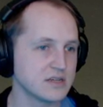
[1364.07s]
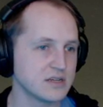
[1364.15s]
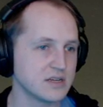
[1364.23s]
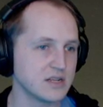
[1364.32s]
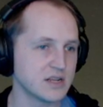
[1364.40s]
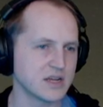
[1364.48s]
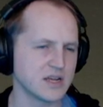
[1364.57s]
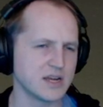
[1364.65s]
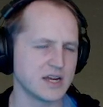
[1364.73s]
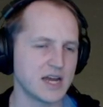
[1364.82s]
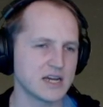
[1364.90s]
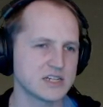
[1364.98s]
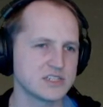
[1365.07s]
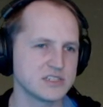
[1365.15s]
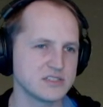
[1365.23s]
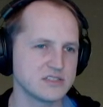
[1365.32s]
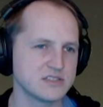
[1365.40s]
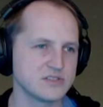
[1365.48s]
and a
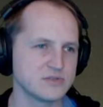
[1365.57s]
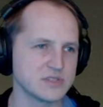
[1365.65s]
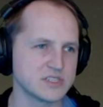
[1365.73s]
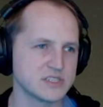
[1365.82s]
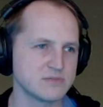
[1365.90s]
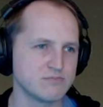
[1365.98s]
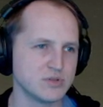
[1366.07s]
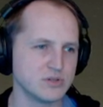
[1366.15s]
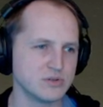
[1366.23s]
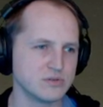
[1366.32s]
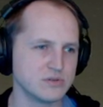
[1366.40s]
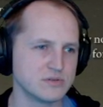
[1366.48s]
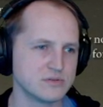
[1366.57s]
concoction to explode.